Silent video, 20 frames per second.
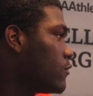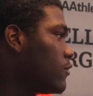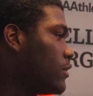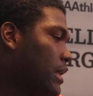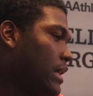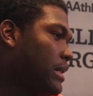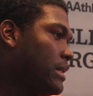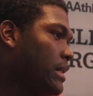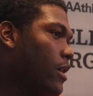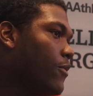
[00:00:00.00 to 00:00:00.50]

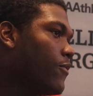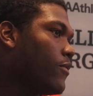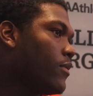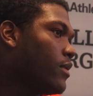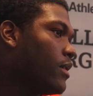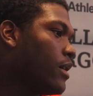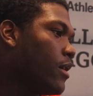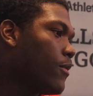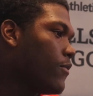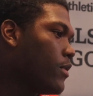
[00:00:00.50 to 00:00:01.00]
Well, that's
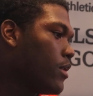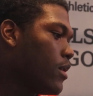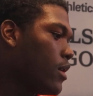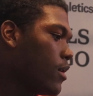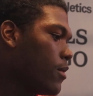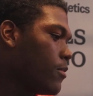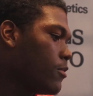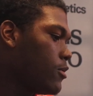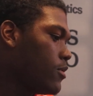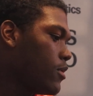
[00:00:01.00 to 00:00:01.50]
every
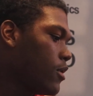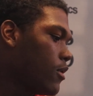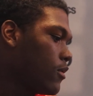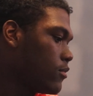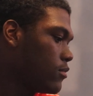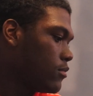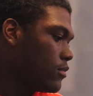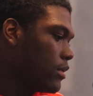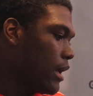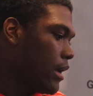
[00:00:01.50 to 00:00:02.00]
game, you know.
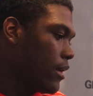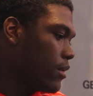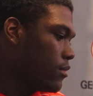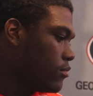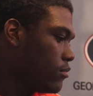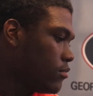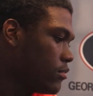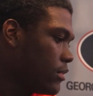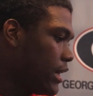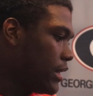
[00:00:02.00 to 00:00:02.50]
Like,
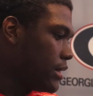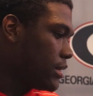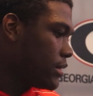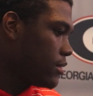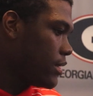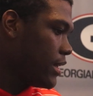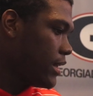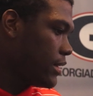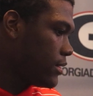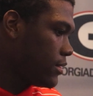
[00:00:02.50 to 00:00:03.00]

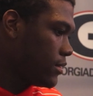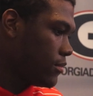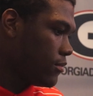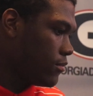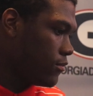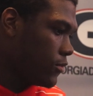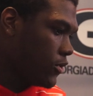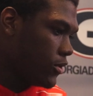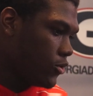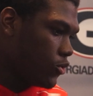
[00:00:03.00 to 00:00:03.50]
that's
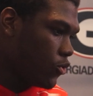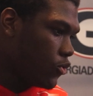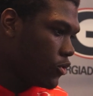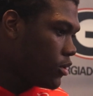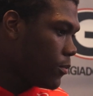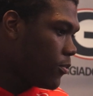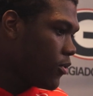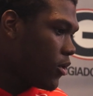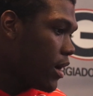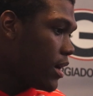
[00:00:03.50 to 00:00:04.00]
what
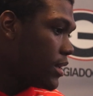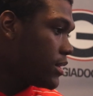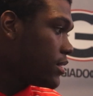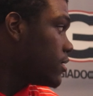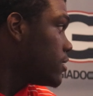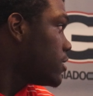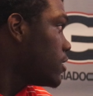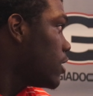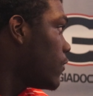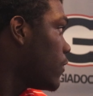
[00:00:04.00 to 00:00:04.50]
Georgia prides
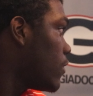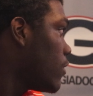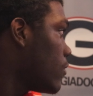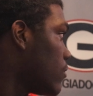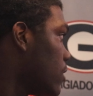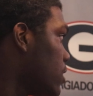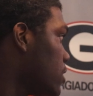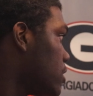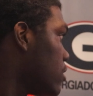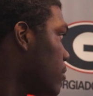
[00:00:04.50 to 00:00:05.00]
themselves
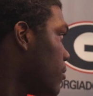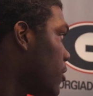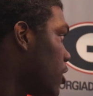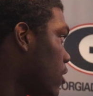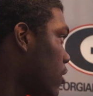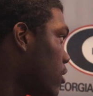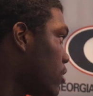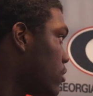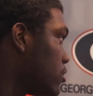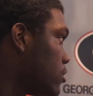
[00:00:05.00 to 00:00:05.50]
on, running the
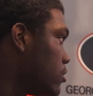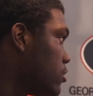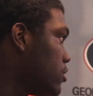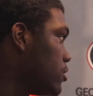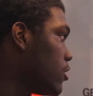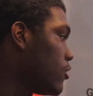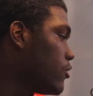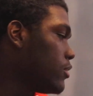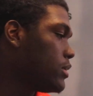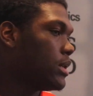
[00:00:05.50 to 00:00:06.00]
ball. You
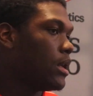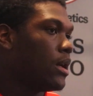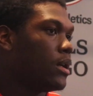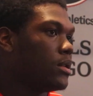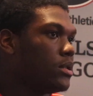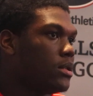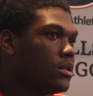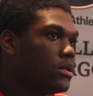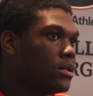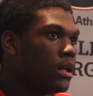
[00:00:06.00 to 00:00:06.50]
know, it's
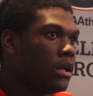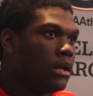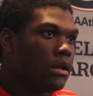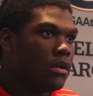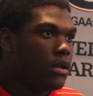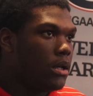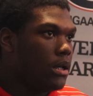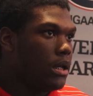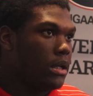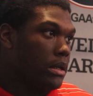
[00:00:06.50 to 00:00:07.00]
not just
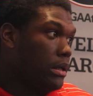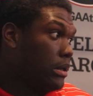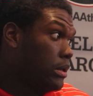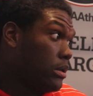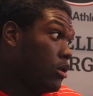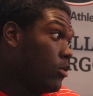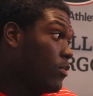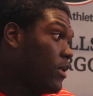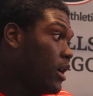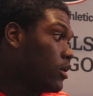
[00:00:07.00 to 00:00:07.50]
it's
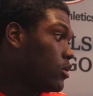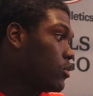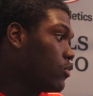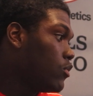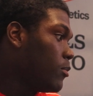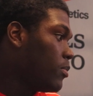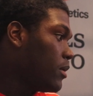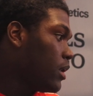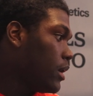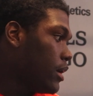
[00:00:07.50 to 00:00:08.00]
no matter who
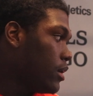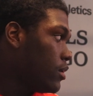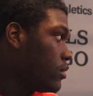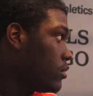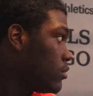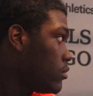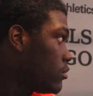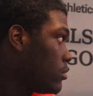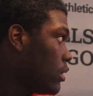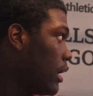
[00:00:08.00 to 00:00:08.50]
we play.
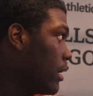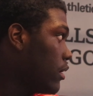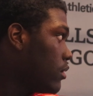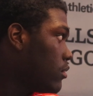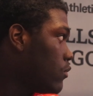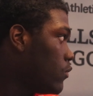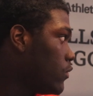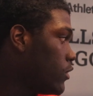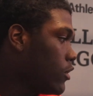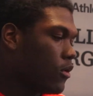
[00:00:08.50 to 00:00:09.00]
Like,
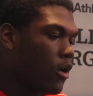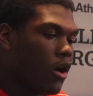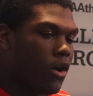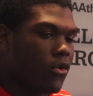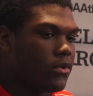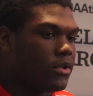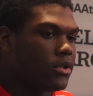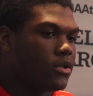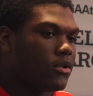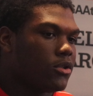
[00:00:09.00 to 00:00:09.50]
we're
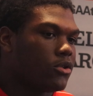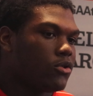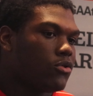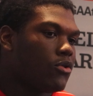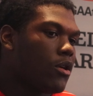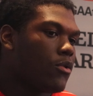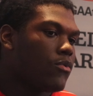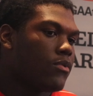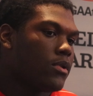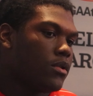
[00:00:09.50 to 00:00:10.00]
always going to
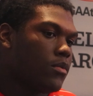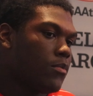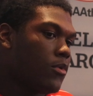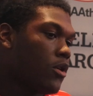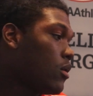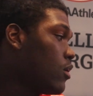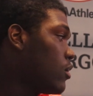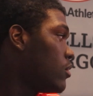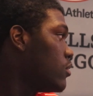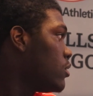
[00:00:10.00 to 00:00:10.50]
try and run the
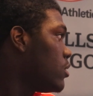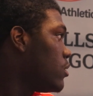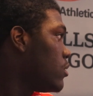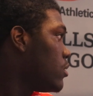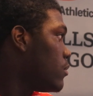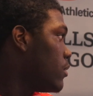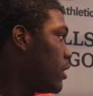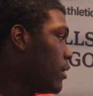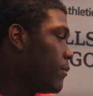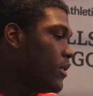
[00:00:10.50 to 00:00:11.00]
ball
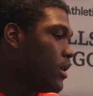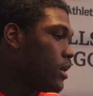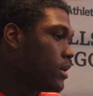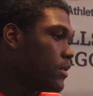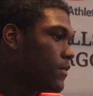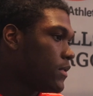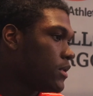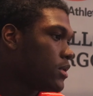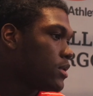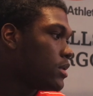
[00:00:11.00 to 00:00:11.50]
and be
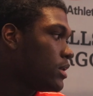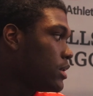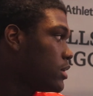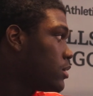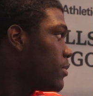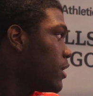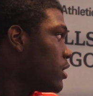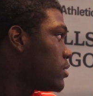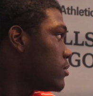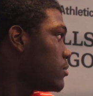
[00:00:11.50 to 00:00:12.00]
as physical
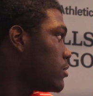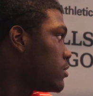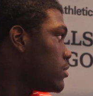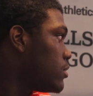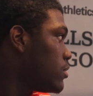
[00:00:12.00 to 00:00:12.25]
as possible.